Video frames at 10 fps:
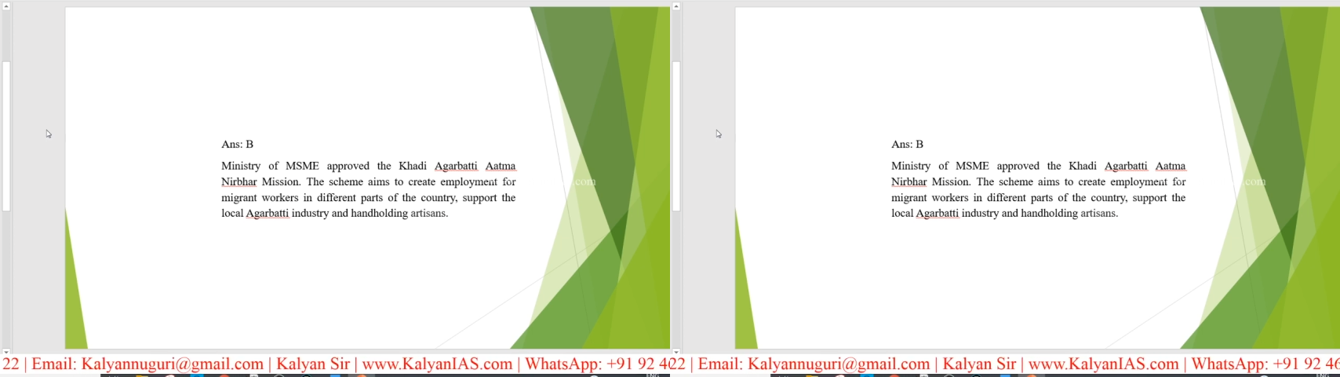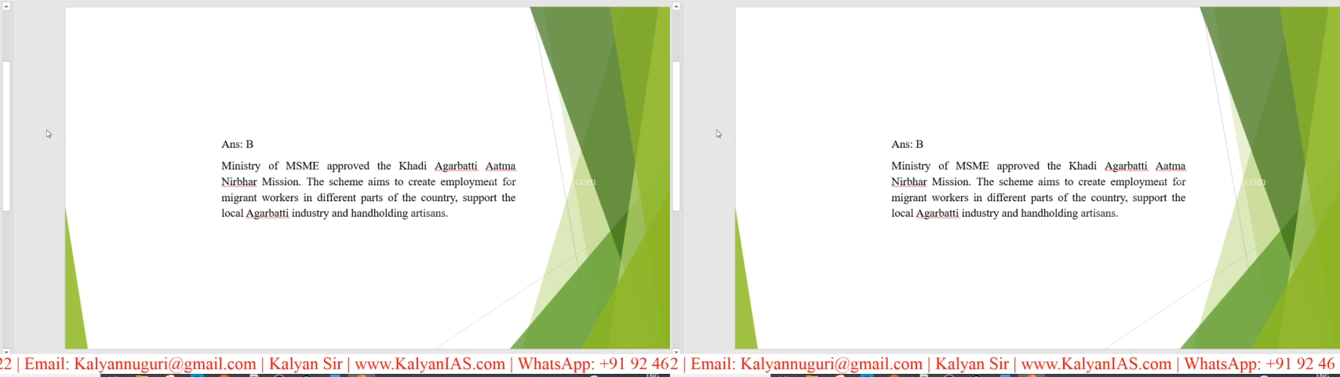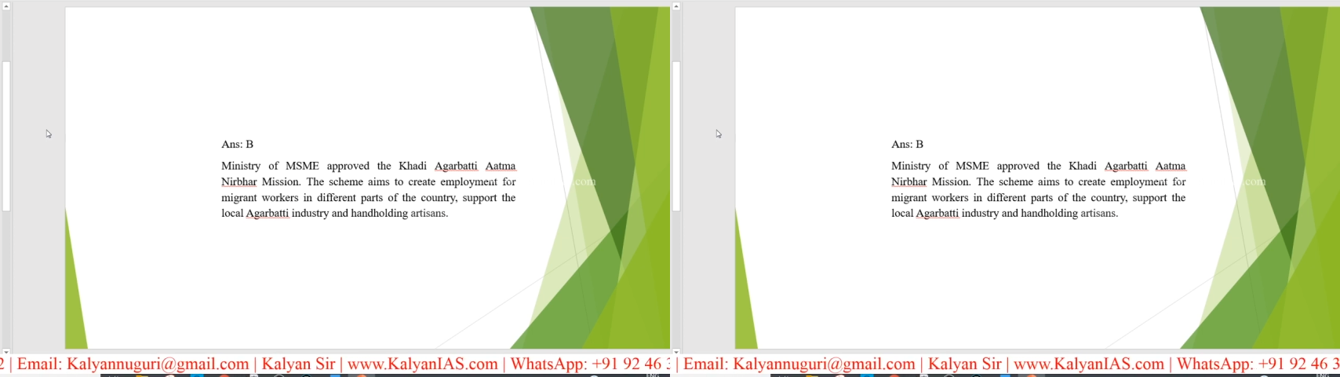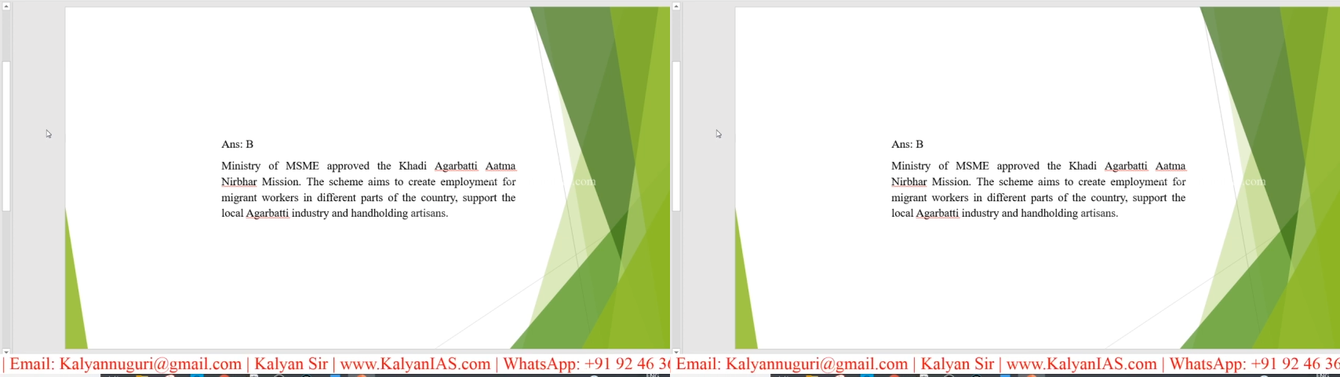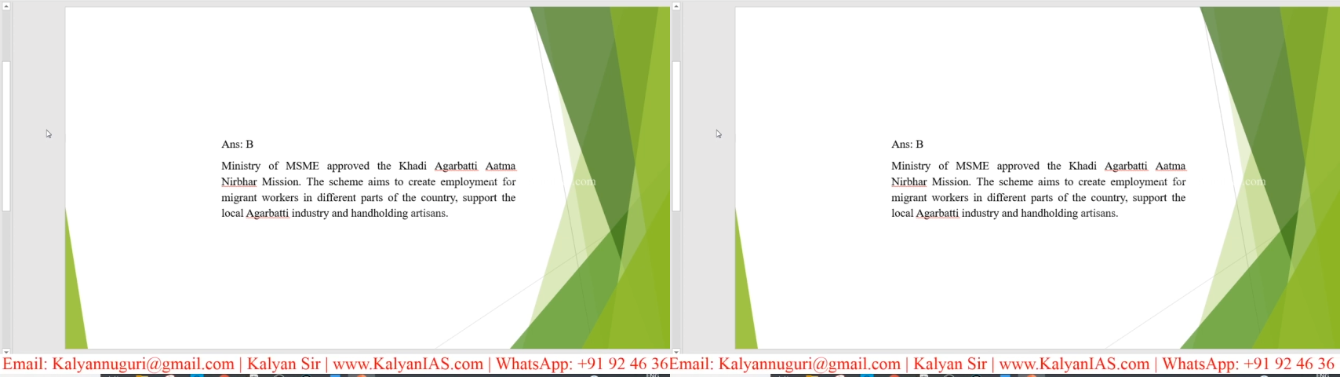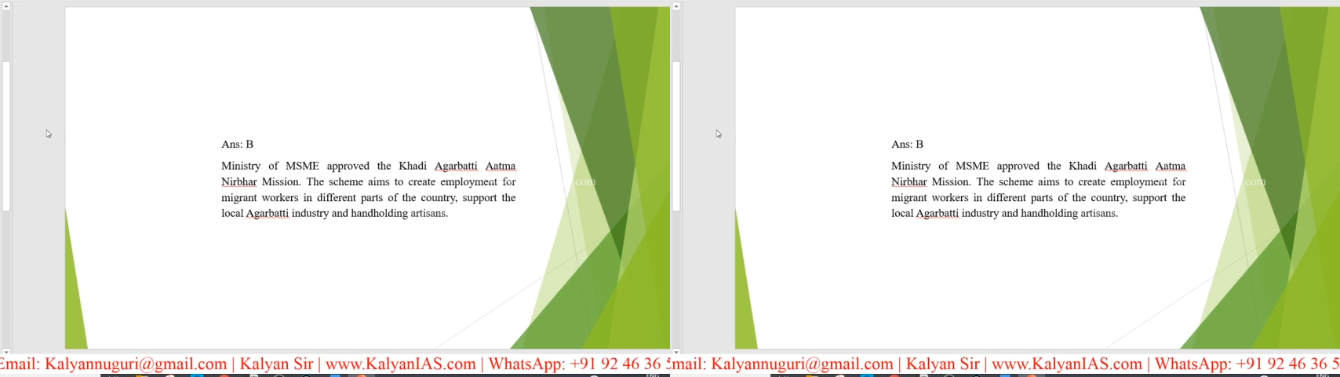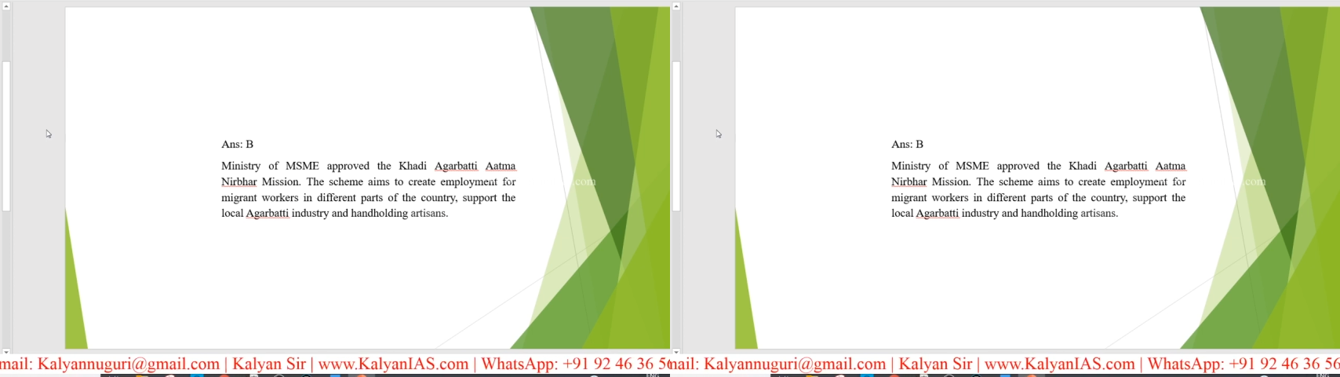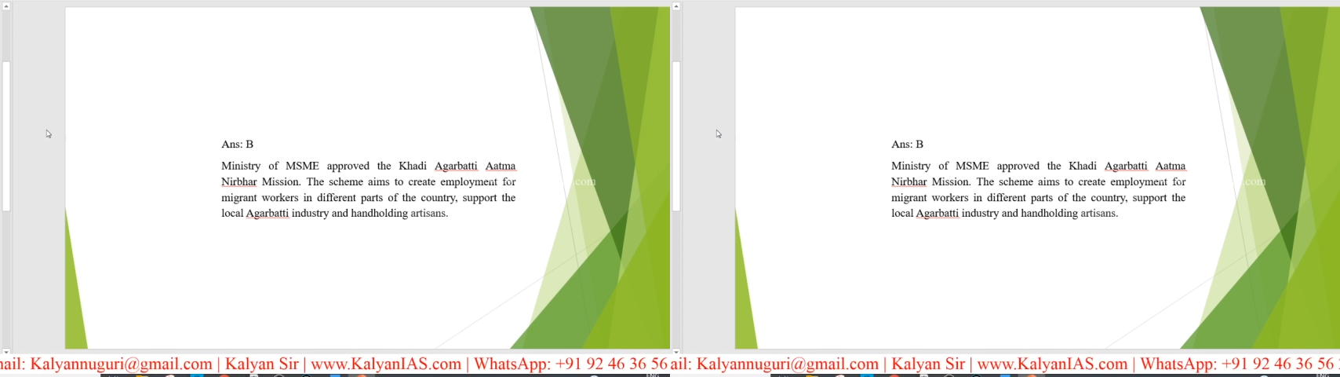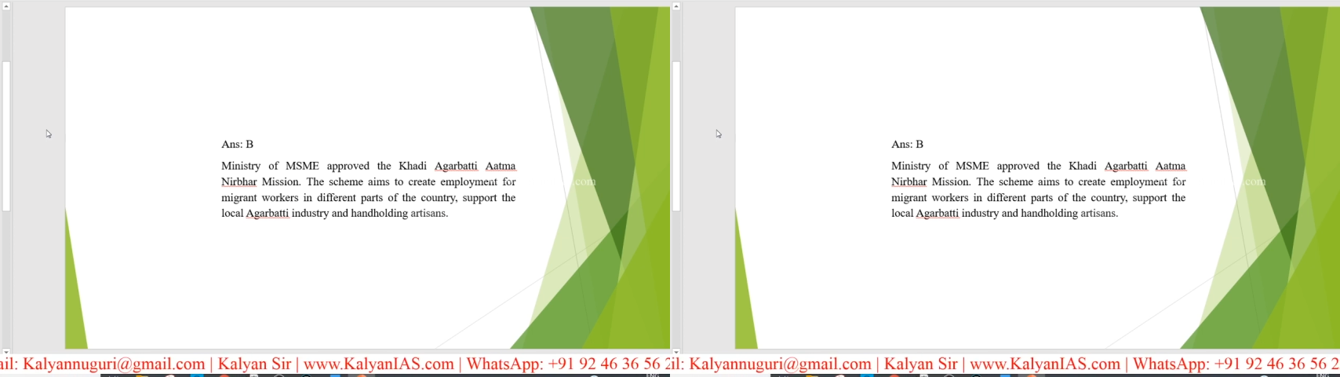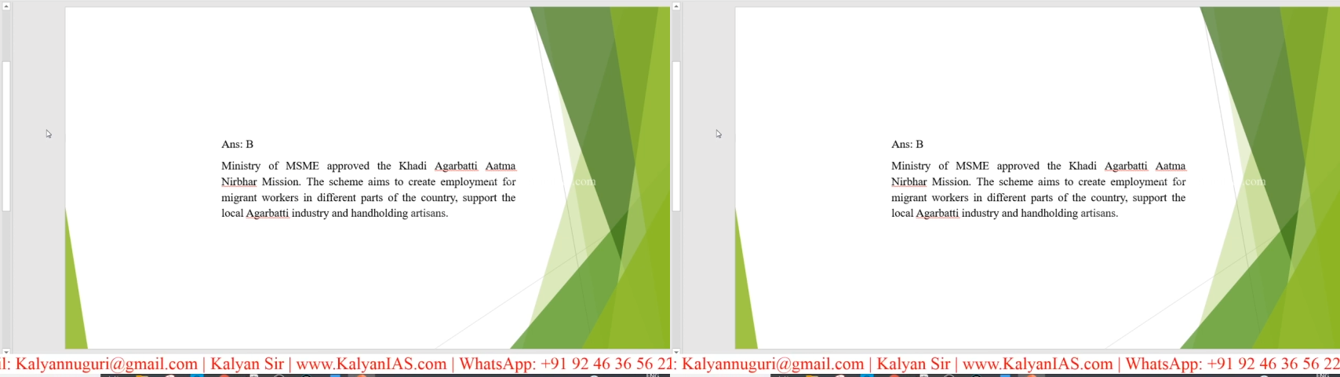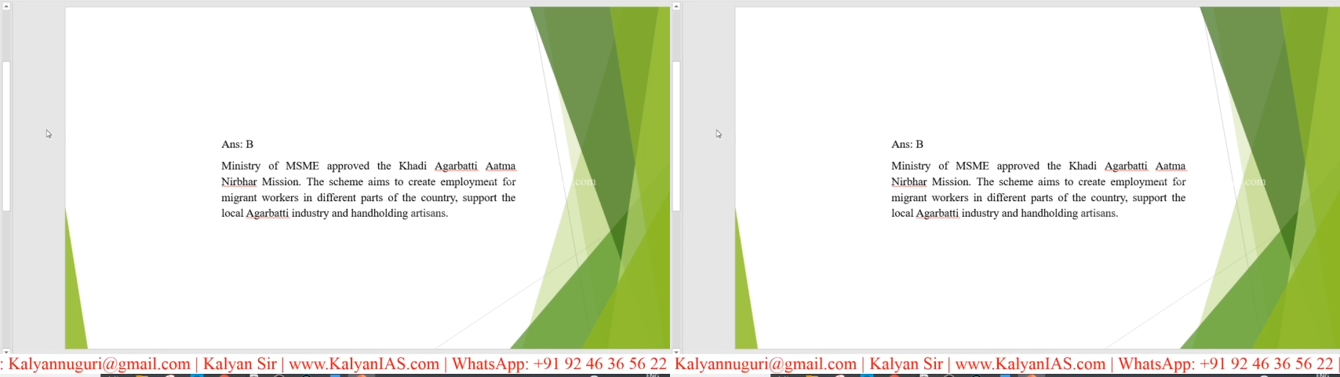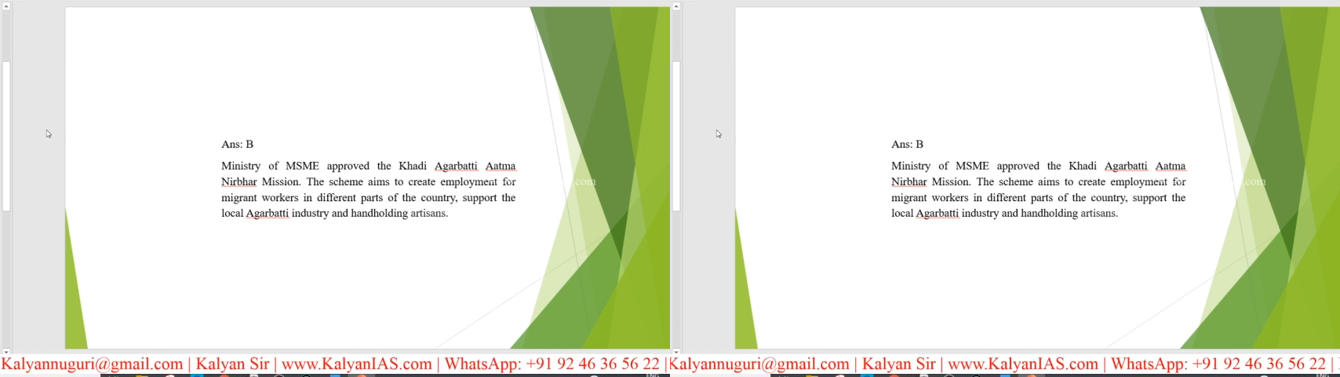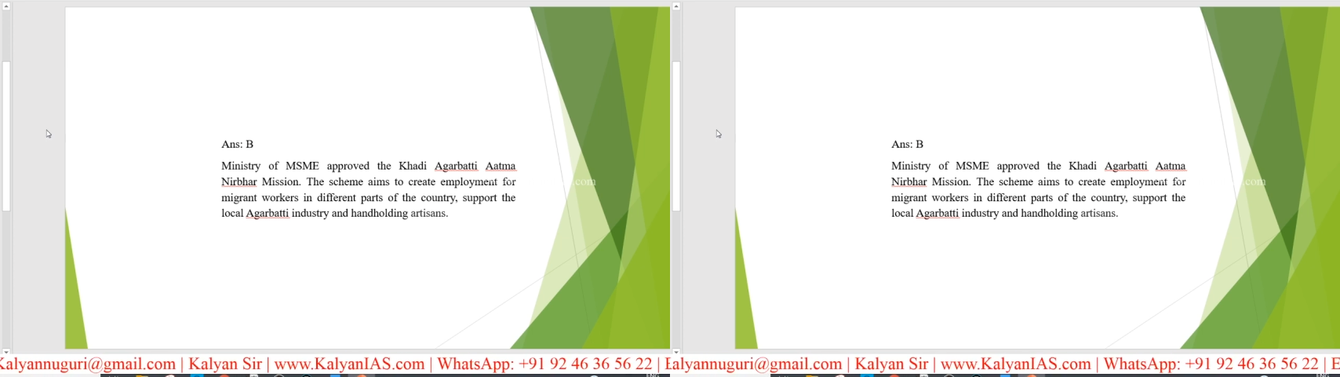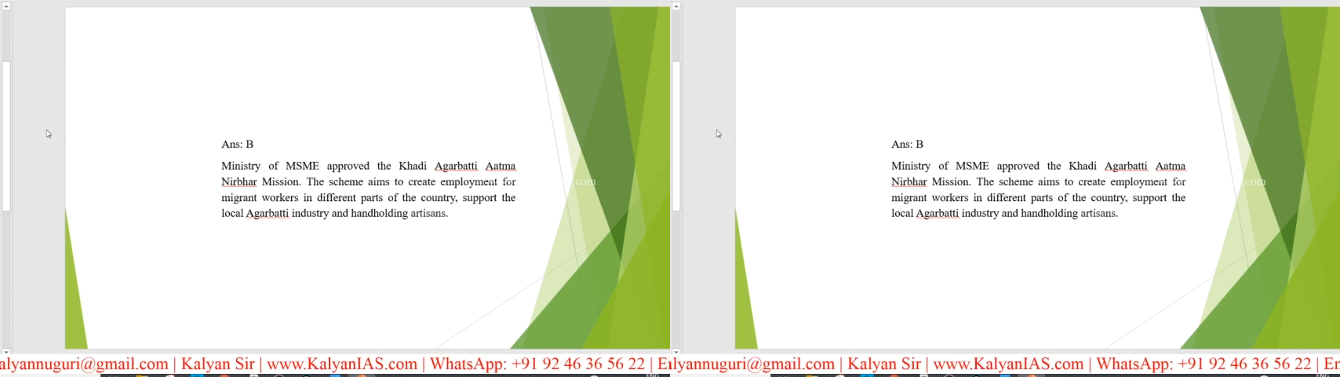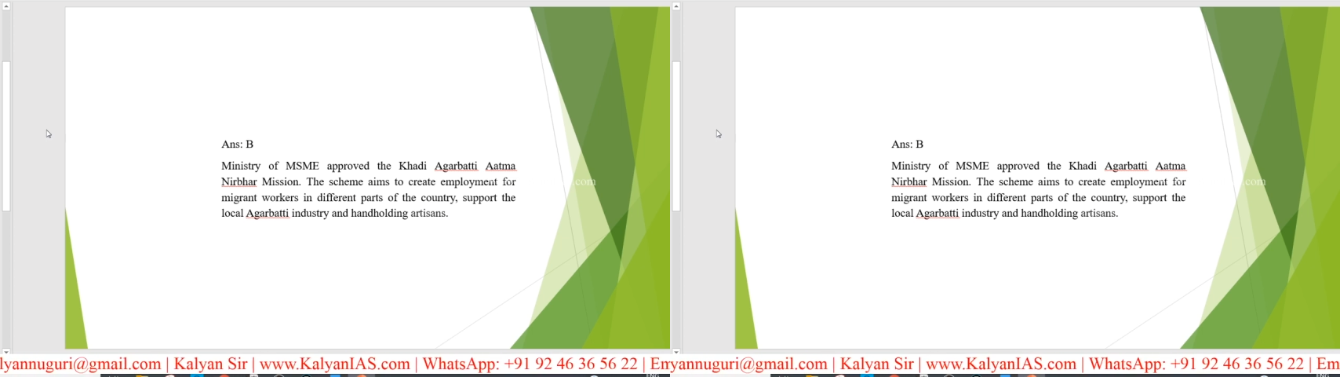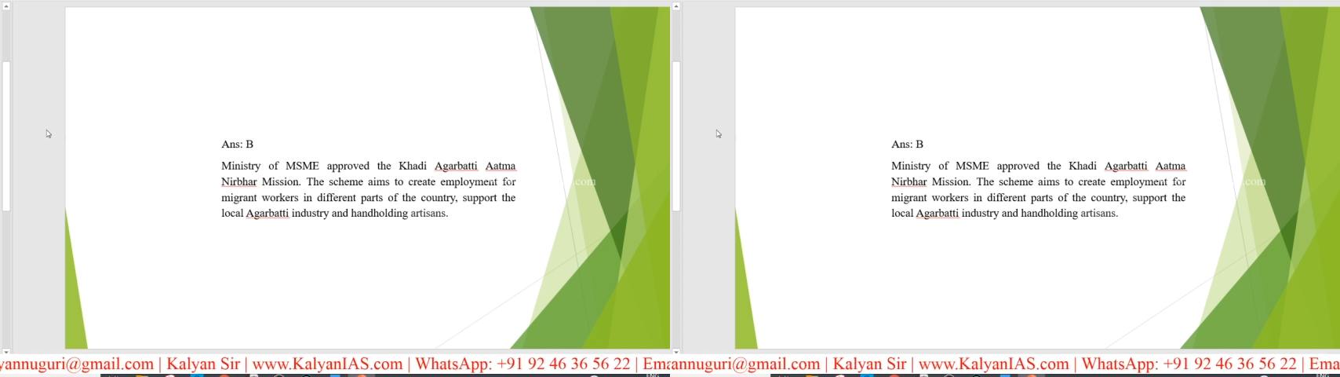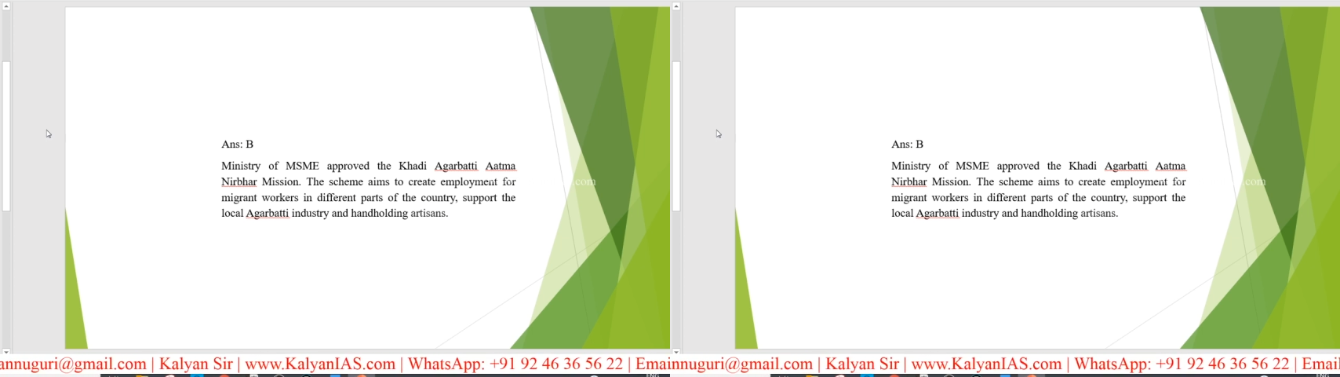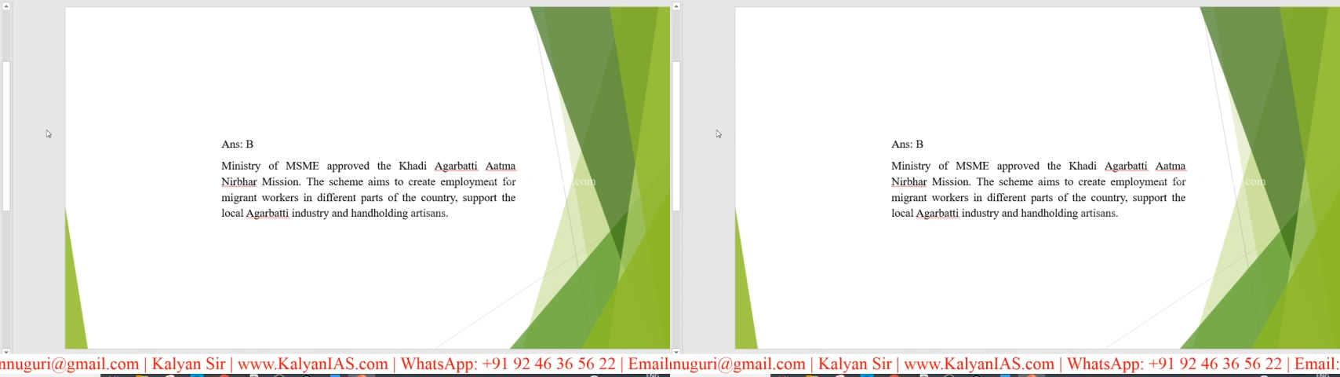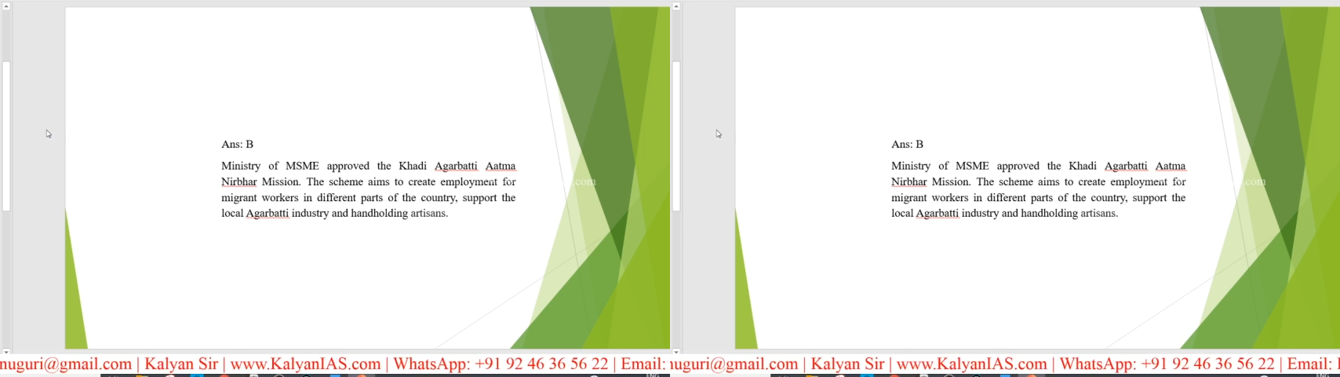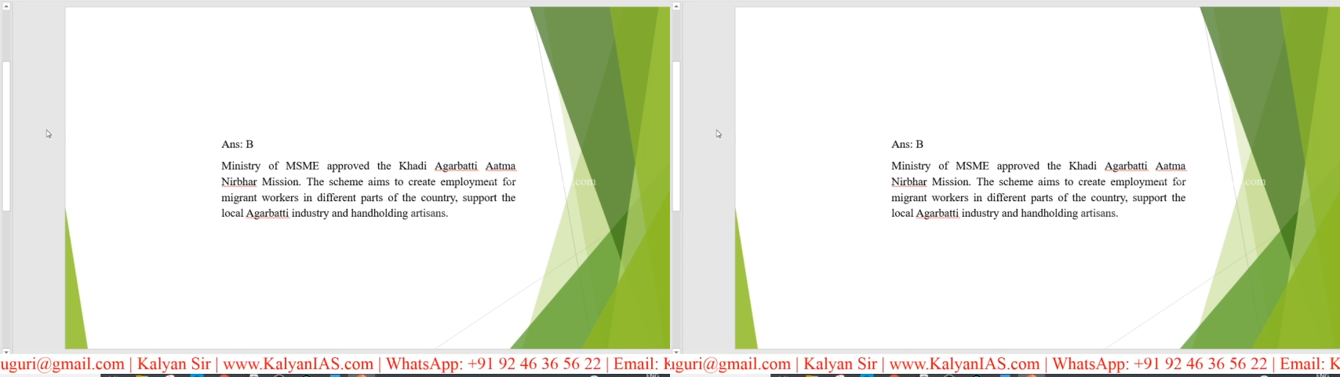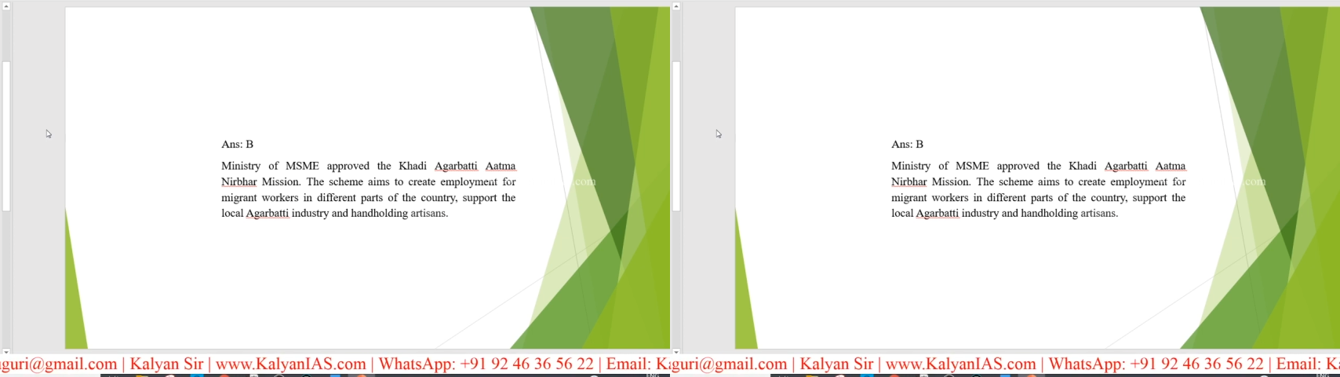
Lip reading: Nobody's mouth can be seen.